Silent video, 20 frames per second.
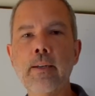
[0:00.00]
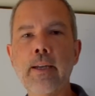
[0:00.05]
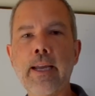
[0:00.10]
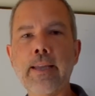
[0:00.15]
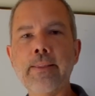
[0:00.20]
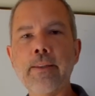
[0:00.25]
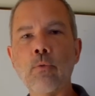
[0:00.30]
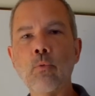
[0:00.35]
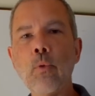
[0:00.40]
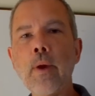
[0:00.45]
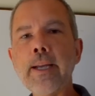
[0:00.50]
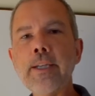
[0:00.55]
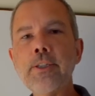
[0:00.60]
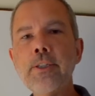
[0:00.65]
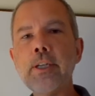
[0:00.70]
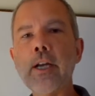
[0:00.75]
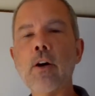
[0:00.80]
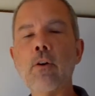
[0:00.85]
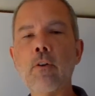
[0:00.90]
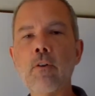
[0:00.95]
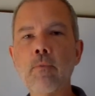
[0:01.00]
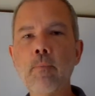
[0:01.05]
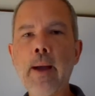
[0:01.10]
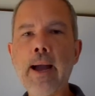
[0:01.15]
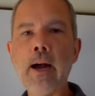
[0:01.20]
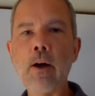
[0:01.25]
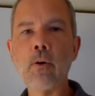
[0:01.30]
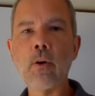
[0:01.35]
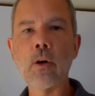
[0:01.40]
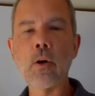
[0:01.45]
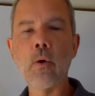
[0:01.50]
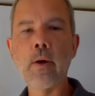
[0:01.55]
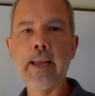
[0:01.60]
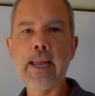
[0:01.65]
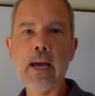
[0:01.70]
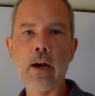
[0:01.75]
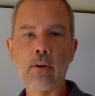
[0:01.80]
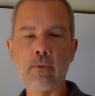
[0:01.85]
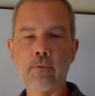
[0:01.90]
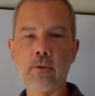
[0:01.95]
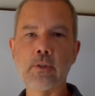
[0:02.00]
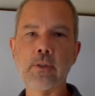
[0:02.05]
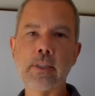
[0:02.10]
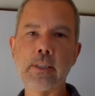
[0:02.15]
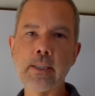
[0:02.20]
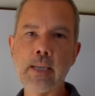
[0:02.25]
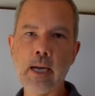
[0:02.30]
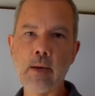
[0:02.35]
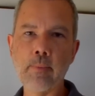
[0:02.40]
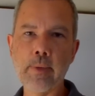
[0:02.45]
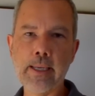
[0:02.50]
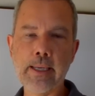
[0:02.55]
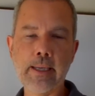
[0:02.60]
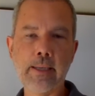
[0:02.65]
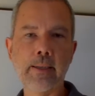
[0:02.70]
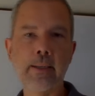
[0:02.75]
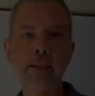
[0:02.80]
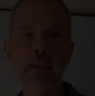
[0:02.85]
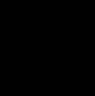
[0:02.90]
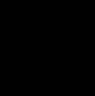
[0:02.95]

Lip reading: and the ratio of power going out versus coming in.